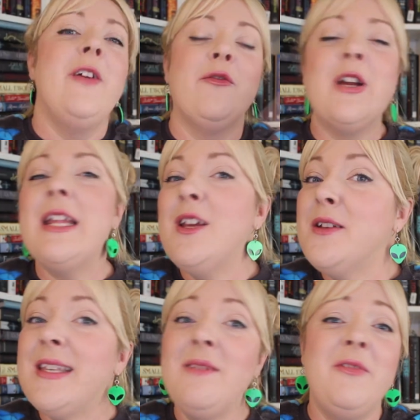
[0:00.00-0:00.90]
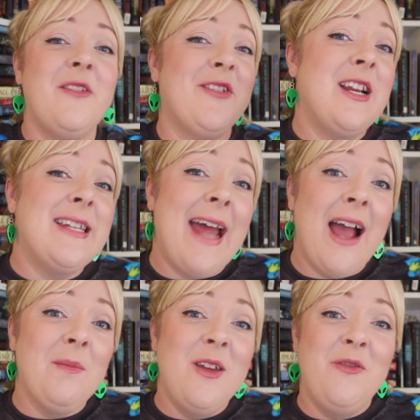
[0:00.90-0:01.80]
Feel free to use them. Feel free to
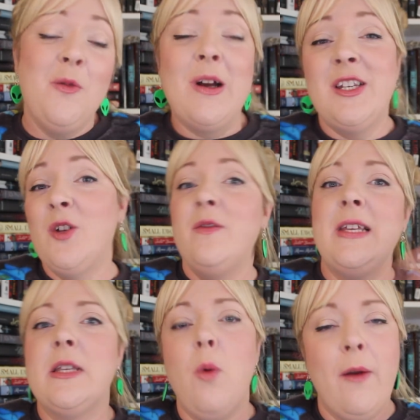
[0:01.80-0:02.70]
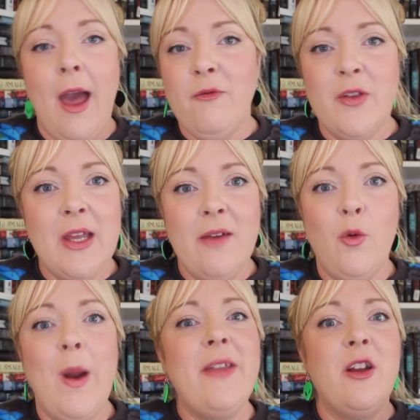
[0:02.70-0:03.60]
tag me if you want to. These won't count for the
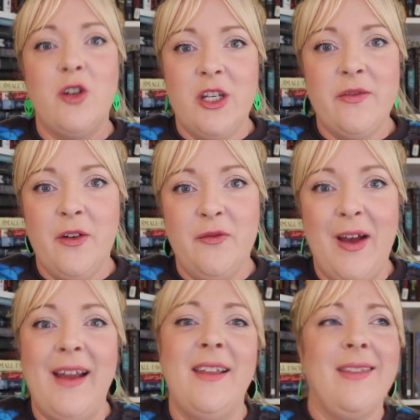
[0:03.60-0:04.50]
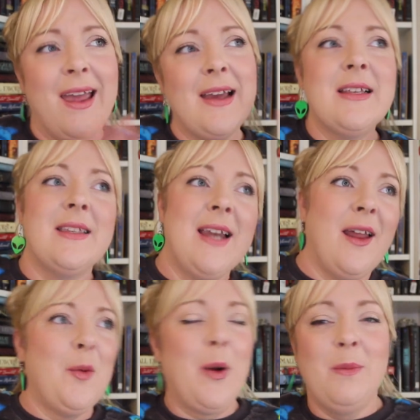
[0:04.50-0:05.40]
giveaway. They're just for fun and like
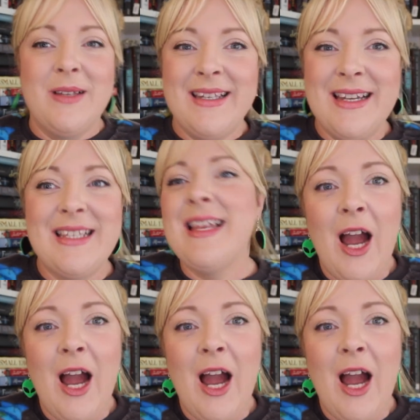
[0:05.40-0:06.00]
aesthetic purposes.